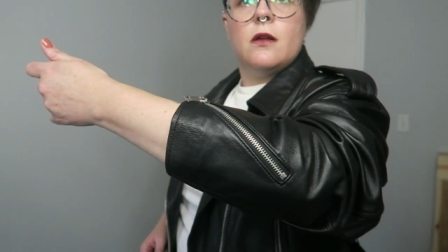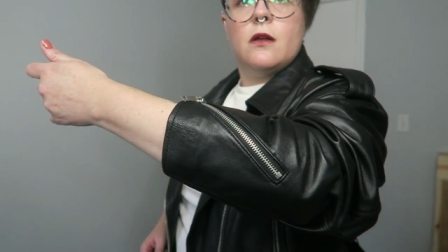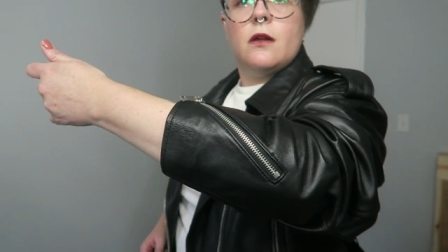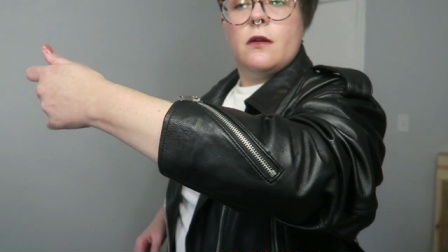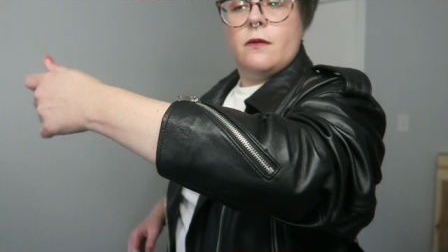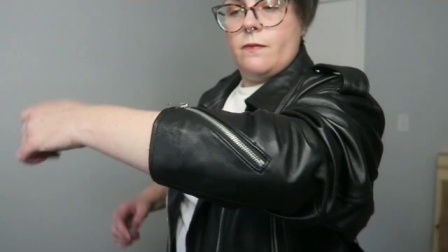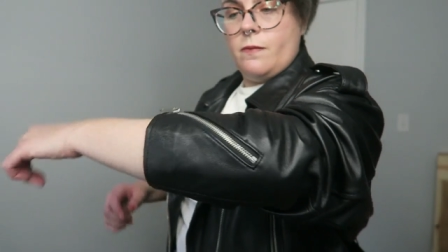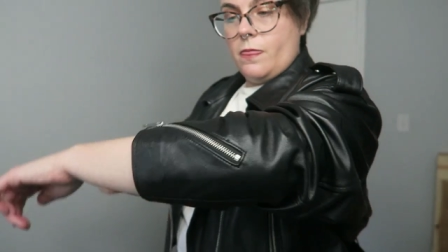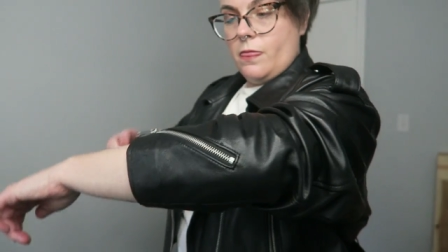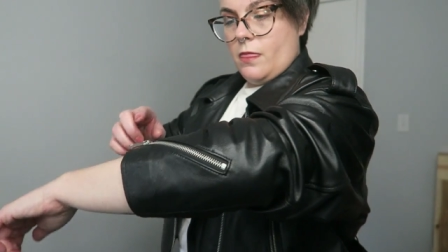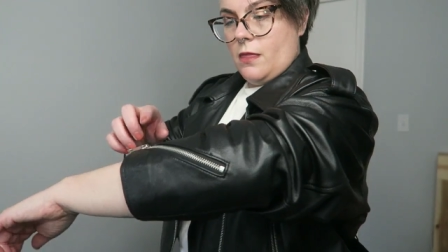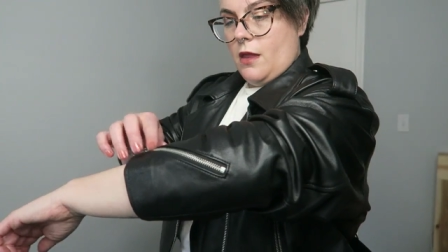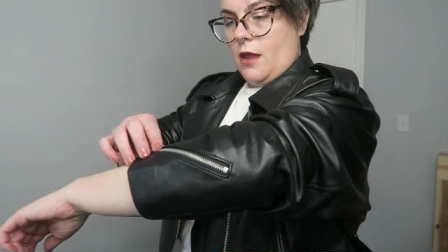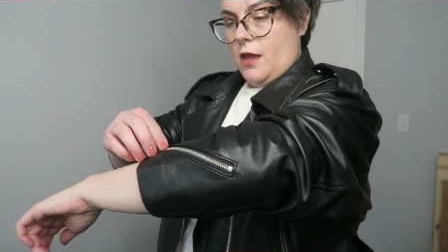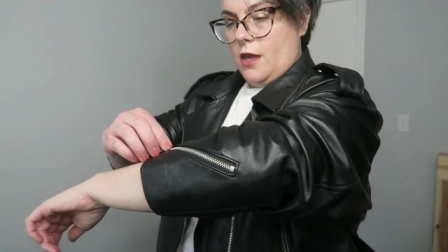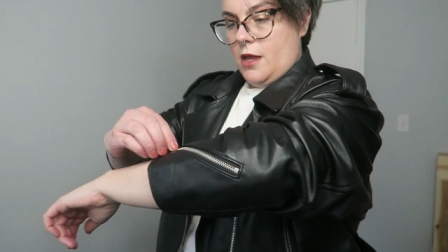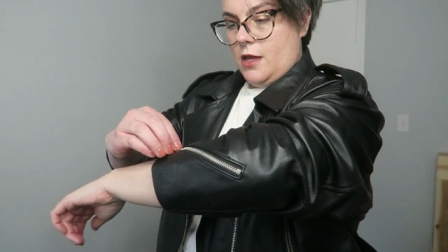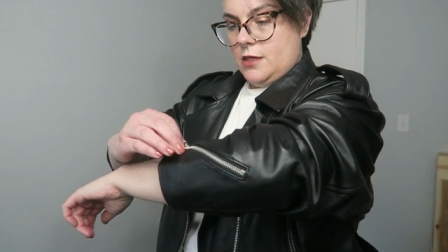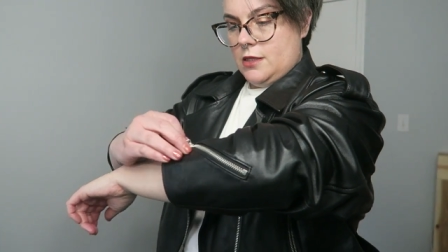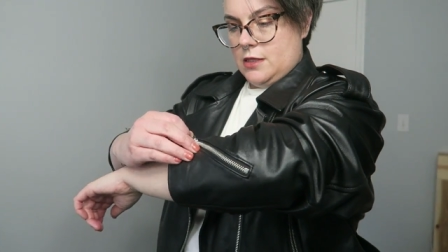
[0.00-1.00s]
that fake
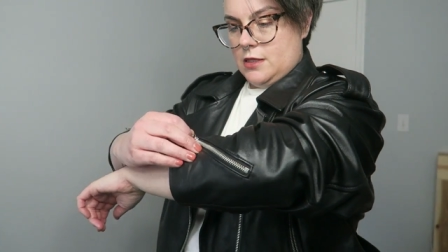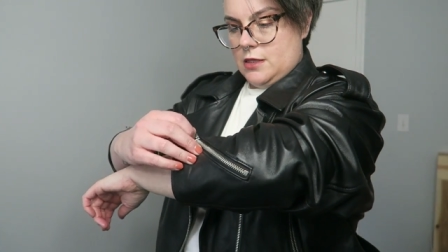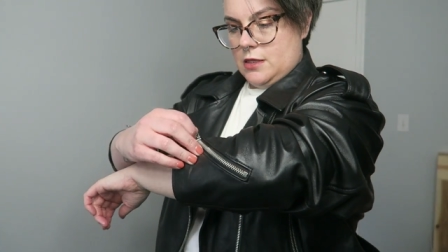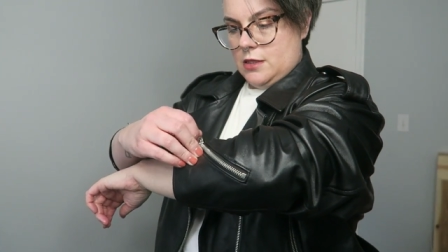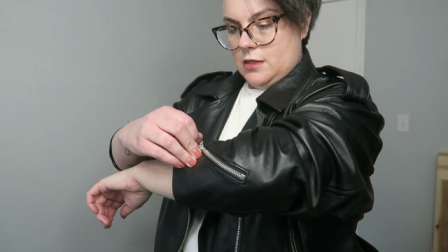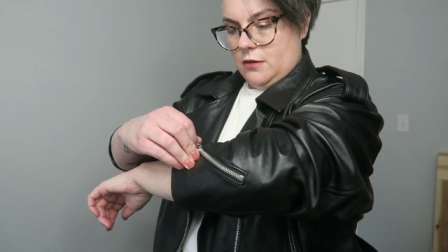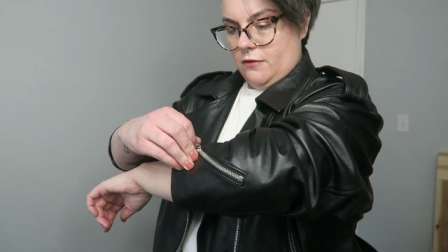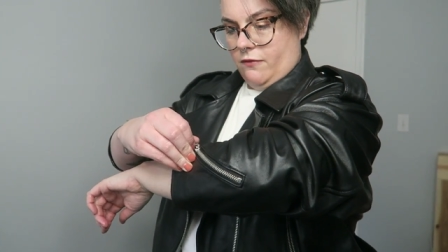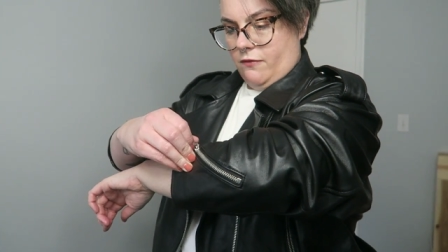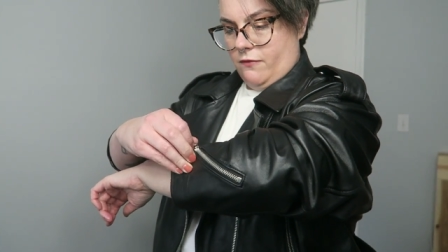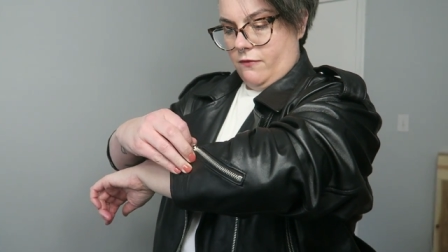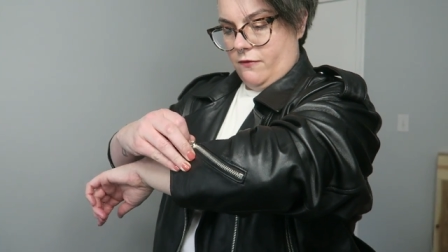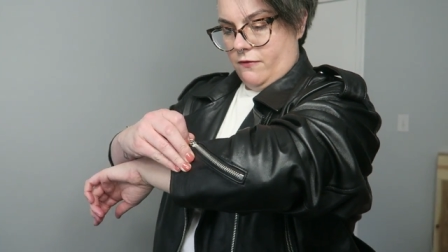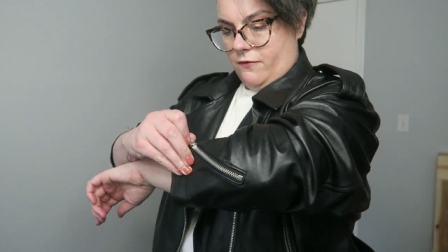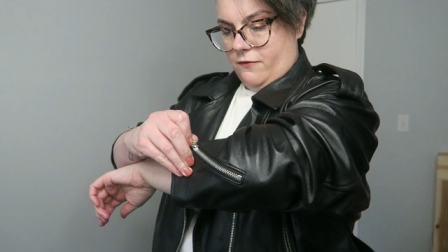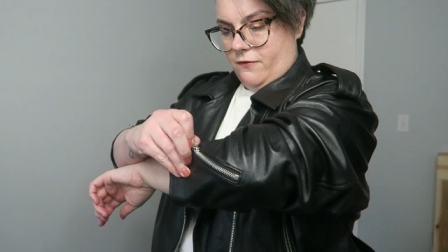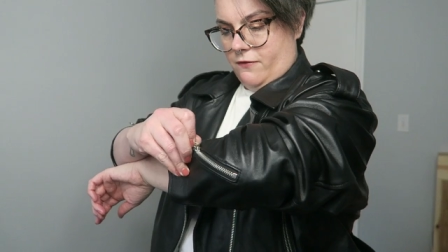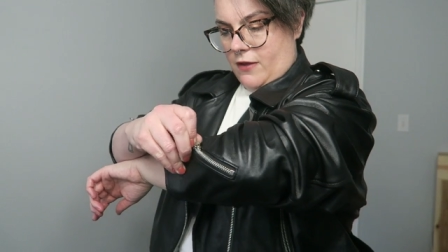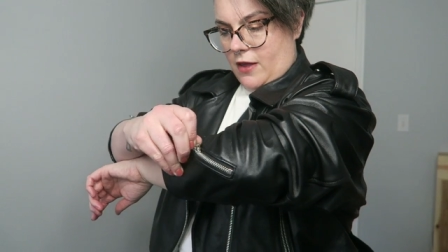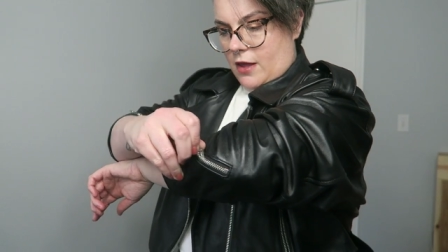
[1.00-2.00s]
it's
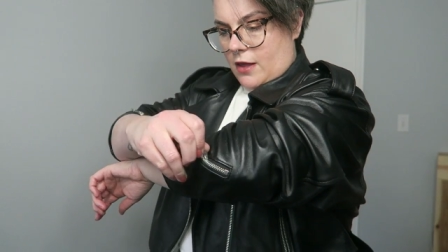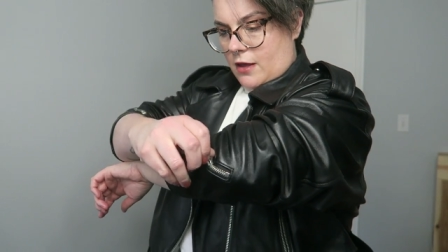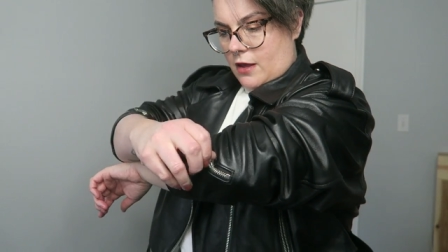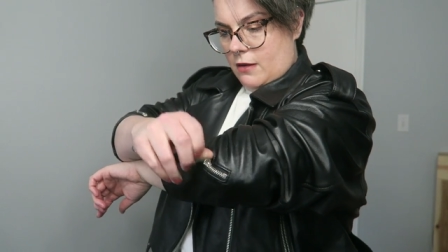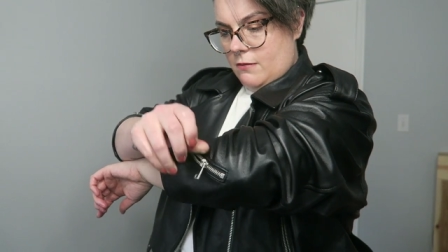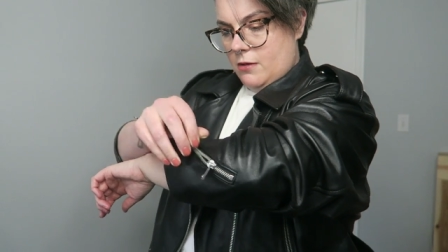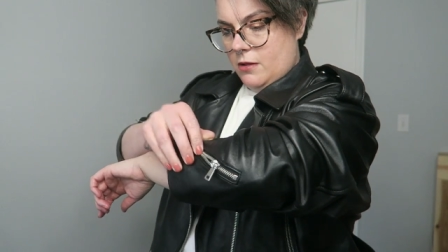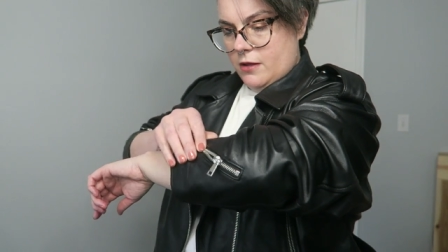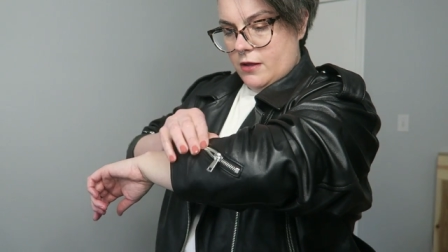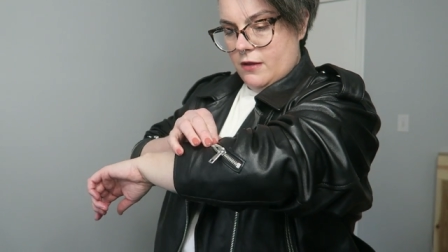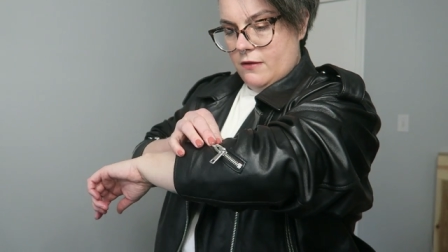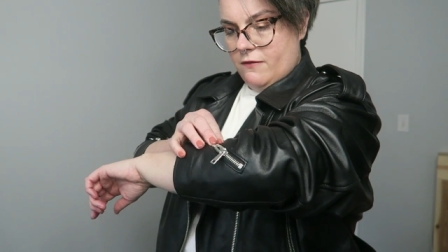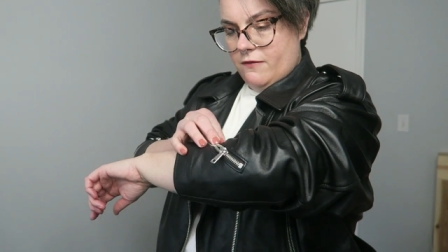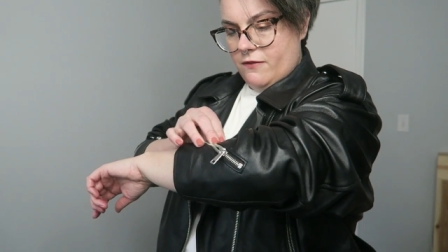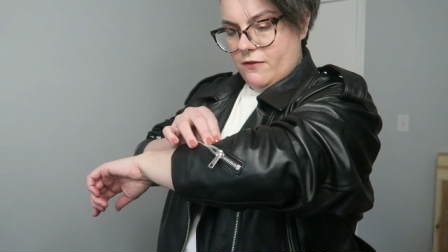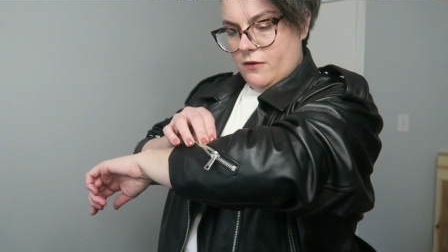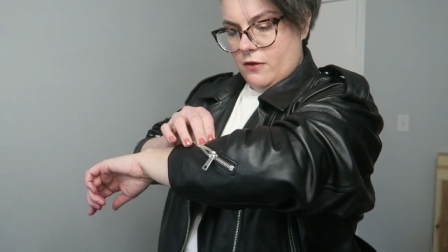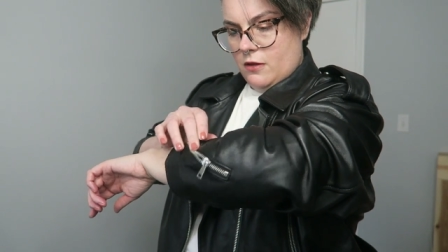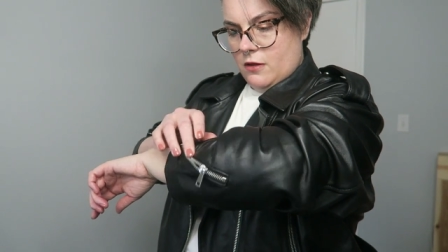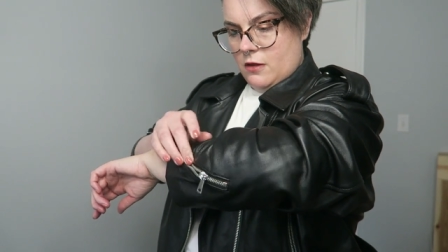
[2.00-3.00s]
fake I believe
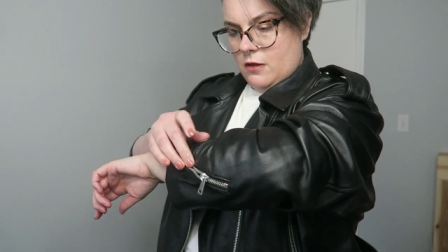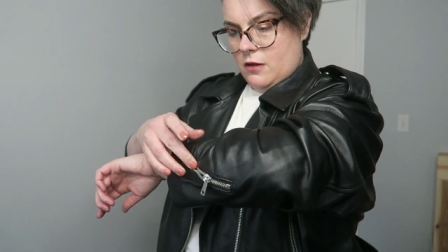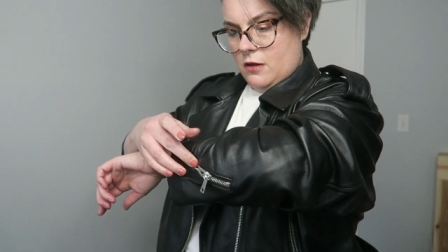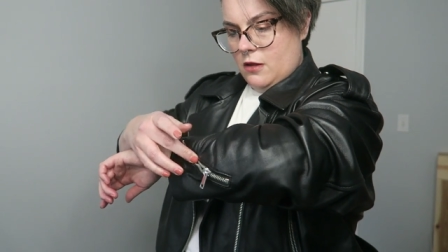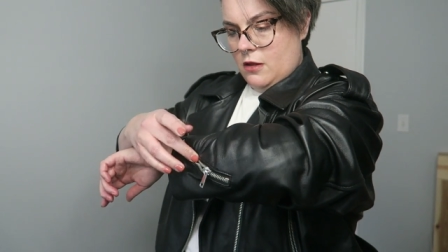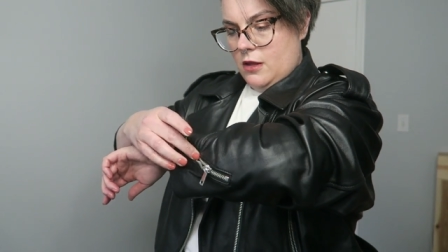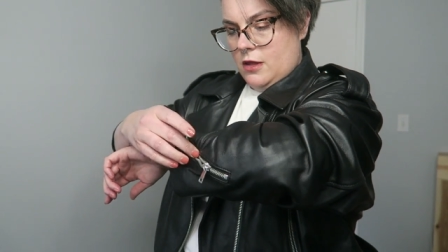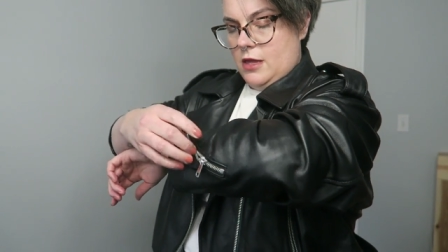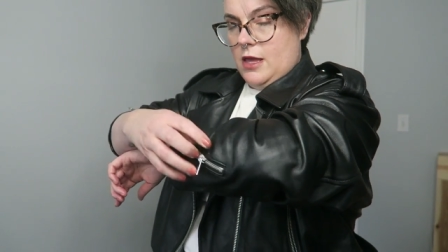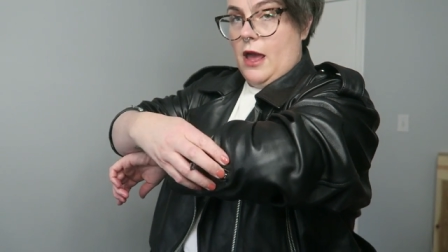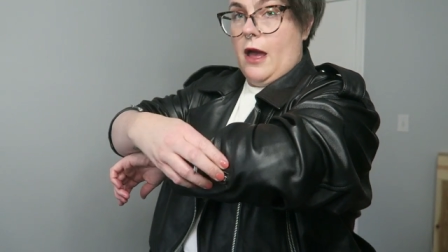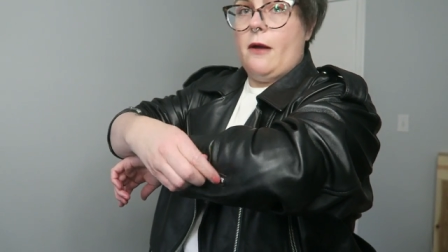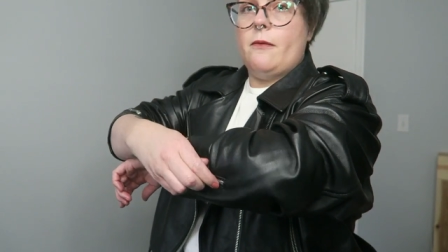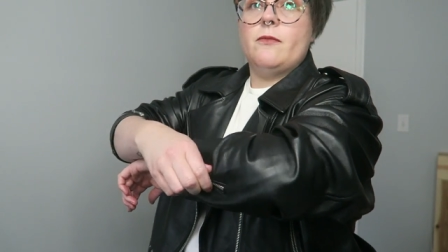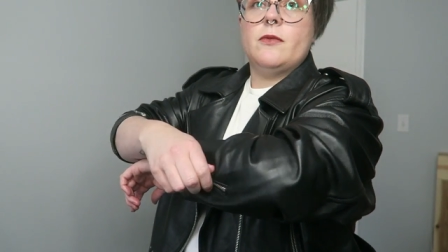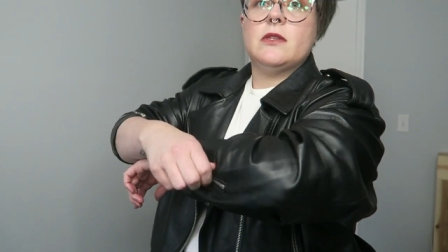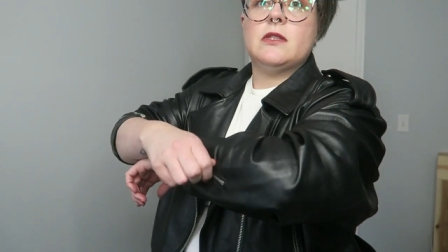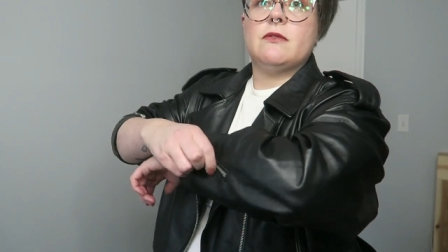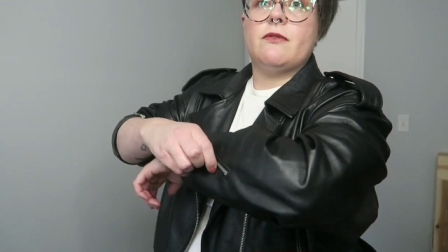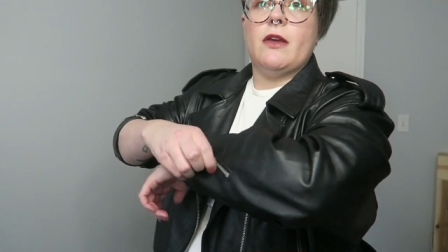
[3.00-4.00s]
yeah
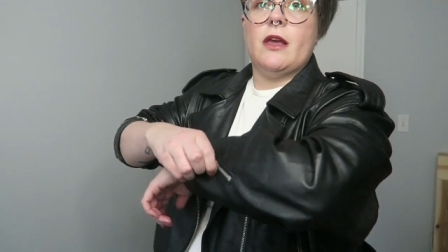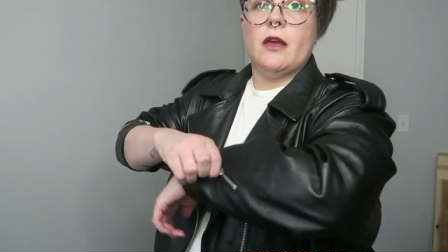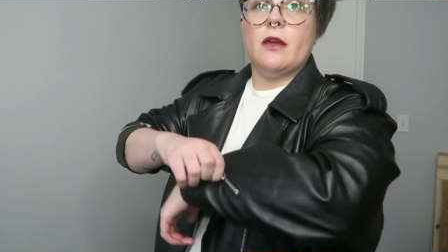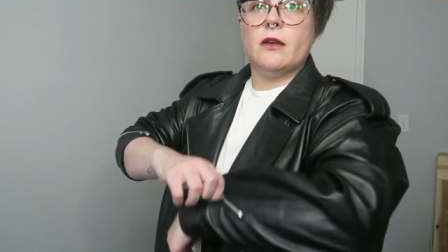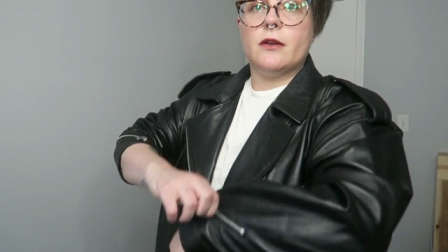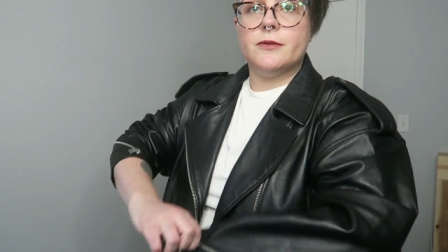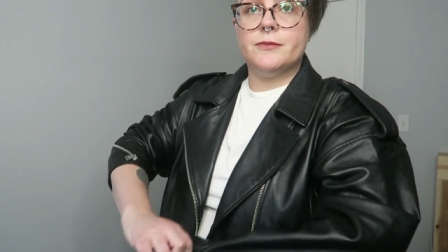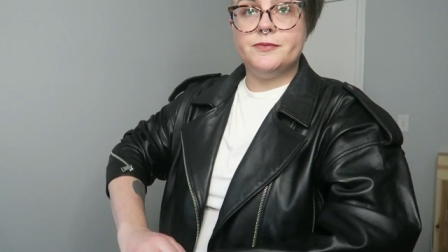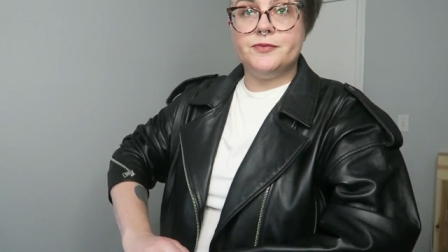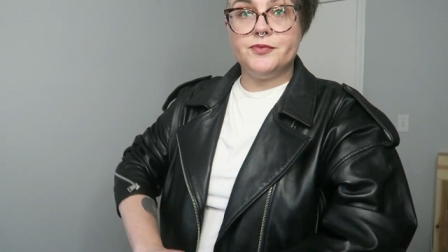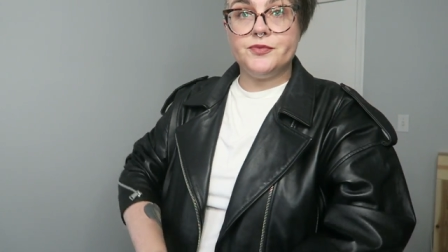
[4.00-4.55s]
it's fake